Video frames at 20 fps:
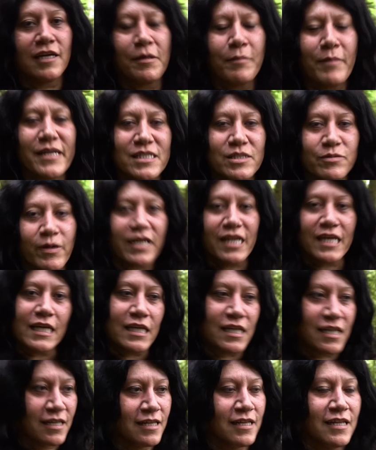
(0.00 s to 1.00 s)
Am I
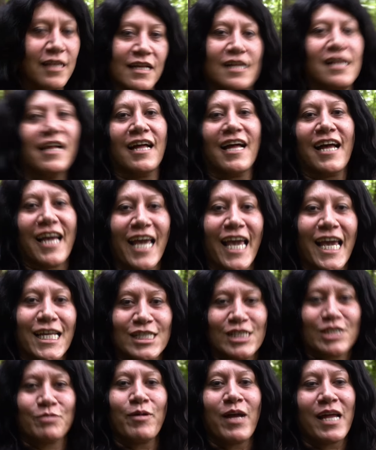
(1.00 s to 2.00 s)
sweating? I
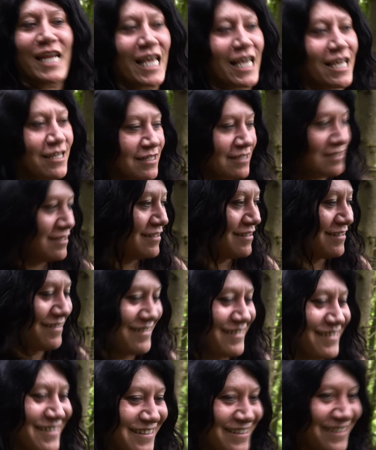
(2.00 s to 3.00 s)
hate sweating. Oh
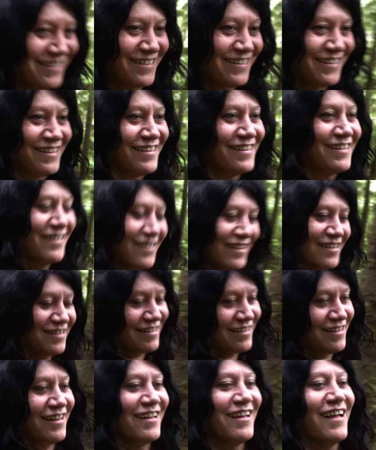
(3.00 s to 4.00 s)
my god, I'm
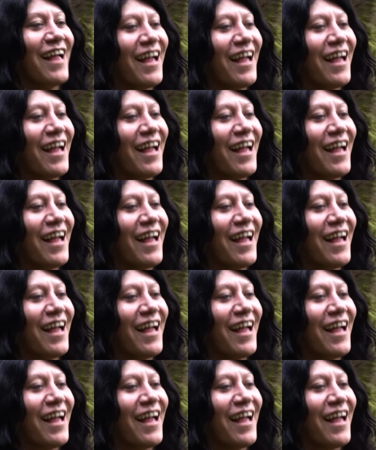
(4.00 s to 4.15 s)
drenched.